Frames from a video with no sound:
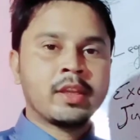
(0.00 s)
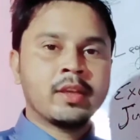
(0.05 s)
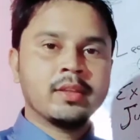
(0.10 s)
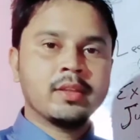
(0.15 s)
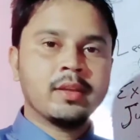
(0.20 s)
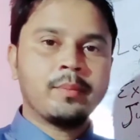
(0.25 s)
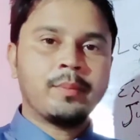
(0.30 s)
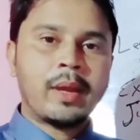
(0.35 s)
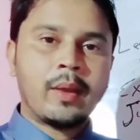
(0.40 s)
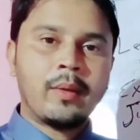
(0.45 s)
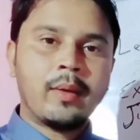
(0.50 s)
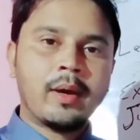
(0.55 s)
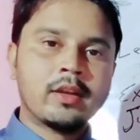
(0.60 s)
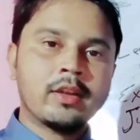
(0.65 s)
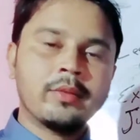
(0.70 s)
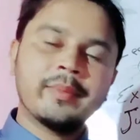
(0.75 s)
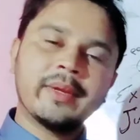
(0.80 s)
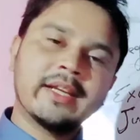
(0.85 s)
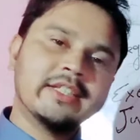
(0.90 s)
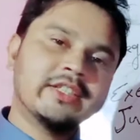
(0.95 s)
the power
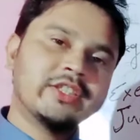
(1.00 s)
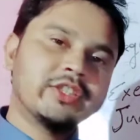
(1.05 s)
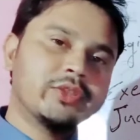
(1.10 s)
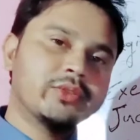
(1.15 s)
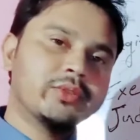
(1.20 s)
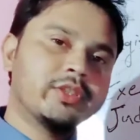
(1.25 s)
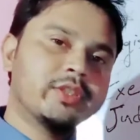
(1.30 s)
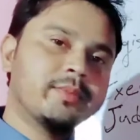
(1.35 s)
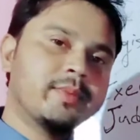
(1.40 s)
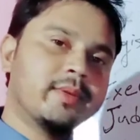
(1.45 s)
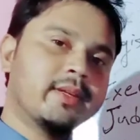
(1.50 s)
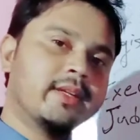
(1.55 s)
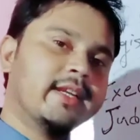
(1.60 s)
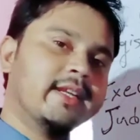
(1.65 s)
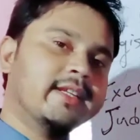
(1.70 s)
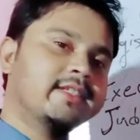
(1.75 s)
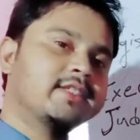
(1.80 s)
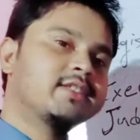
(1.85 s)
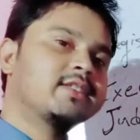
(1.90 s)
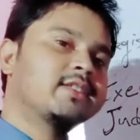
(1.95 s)
of executive and
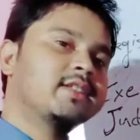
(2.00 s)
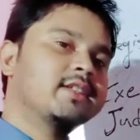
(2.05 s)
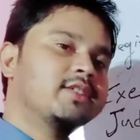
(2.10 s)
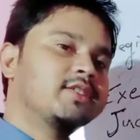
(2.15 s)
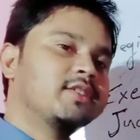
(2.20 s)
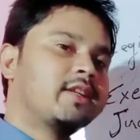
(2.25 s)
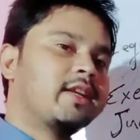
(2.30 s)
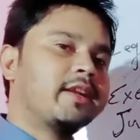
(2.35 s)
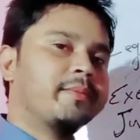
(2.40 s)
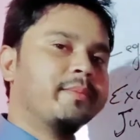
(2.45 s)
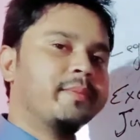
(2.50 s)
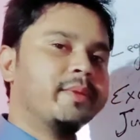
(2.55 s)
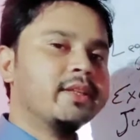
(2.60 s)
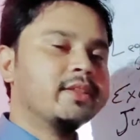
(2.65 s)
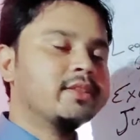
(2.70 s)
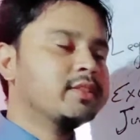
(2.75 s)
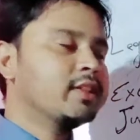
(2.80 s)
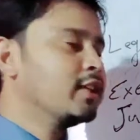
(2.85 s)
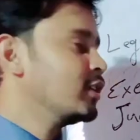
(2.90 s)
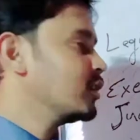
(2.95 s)
legislature are
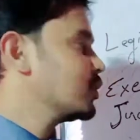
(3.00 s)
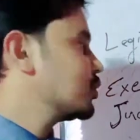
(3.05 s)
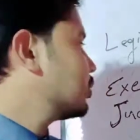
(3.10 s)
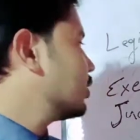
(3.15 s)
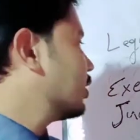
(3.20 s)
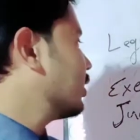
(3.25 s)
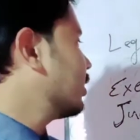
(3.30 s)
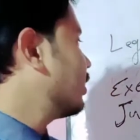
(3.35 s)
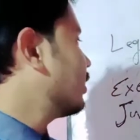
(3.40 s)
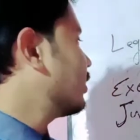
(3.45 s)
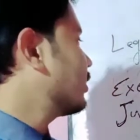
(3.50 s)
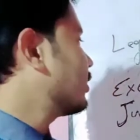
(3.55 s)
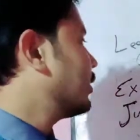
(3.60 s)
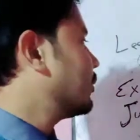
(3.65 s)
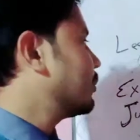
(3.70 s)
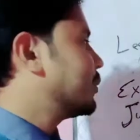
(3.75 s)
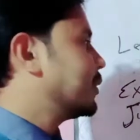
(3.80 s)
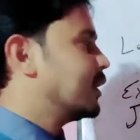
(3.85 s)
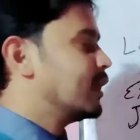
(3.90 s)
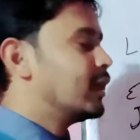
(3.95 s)
mixed. So here
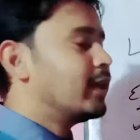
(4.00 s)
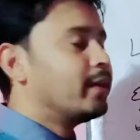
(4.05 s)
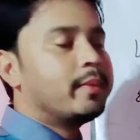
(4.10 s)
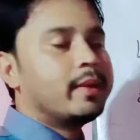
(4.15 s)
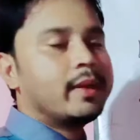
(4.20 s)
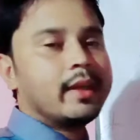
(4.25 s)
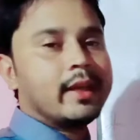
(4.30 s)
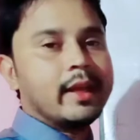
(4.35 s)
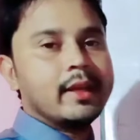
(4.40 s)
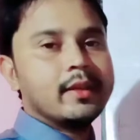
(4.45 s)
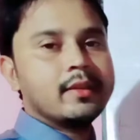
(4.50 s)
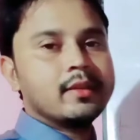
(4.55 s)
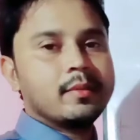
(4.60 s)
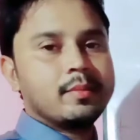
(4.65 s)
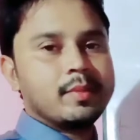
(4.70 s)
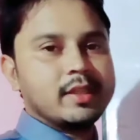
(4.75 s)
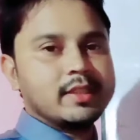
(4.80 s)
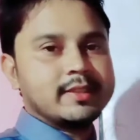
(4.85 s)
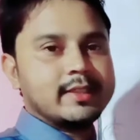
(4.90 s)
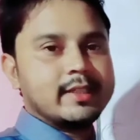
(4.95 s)
the PM and the
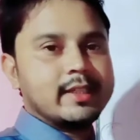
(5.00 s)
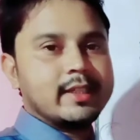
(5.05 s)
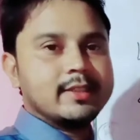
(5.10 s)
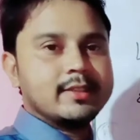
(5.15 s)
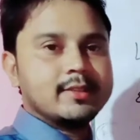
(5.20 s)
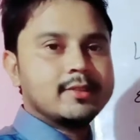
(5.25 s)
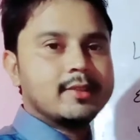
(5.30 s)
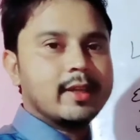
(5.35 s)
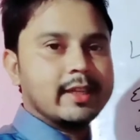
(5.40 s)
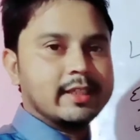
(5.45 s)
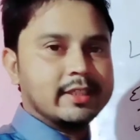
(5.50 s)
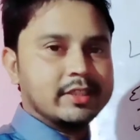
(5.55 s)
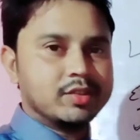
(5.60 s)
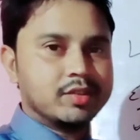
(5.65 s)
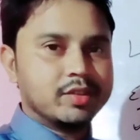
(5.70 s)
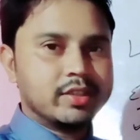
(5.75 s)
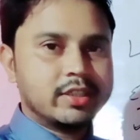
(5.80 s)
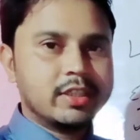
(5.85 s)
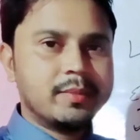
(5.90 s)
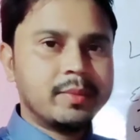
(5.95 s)
president is the
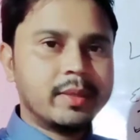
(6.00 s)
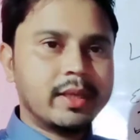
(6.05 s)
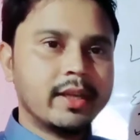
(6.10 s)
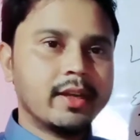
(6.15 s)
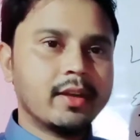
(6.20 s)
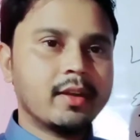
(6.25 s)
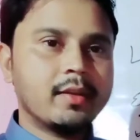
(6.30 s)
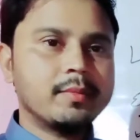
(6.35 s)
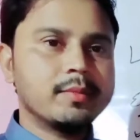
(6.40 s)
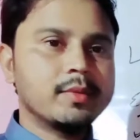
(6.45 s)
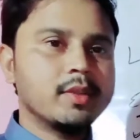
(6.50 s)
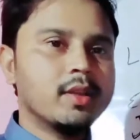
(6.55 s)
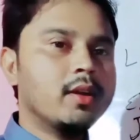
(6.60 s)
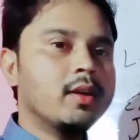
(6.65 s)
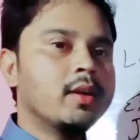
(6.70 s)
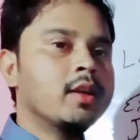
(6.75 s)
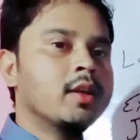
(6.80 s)
executive head of the